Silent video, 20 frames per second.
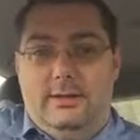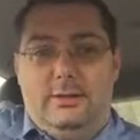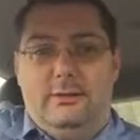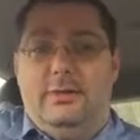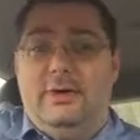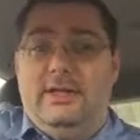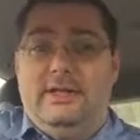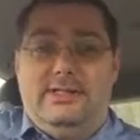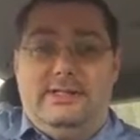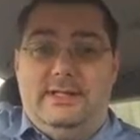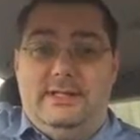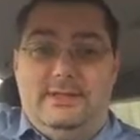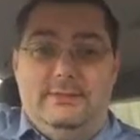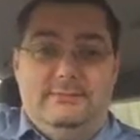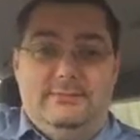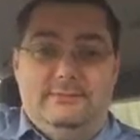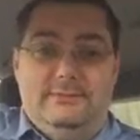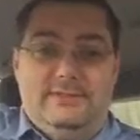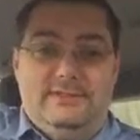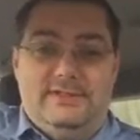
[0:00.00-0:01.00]
Crazy
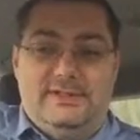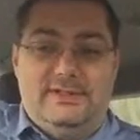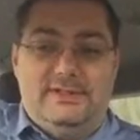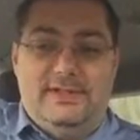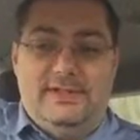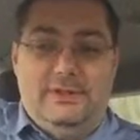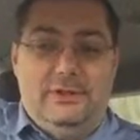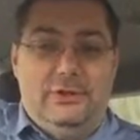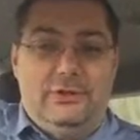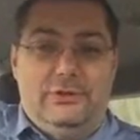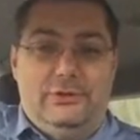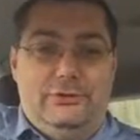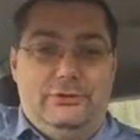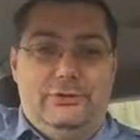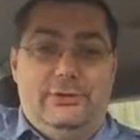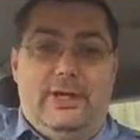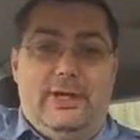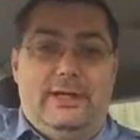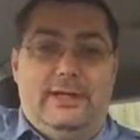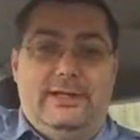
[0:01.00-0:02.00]
to think you could
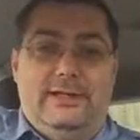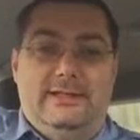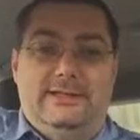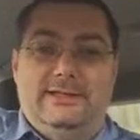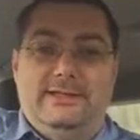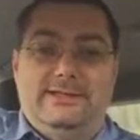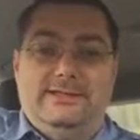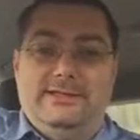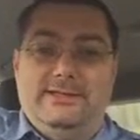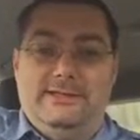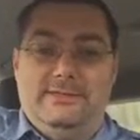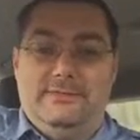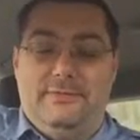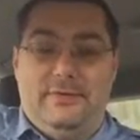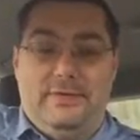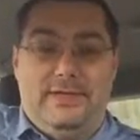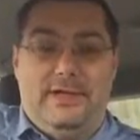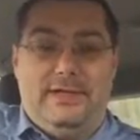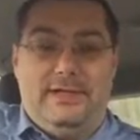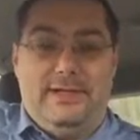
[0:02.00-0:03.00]
do that kind of distance
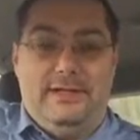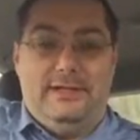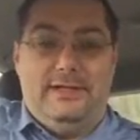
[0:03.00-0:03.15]
for that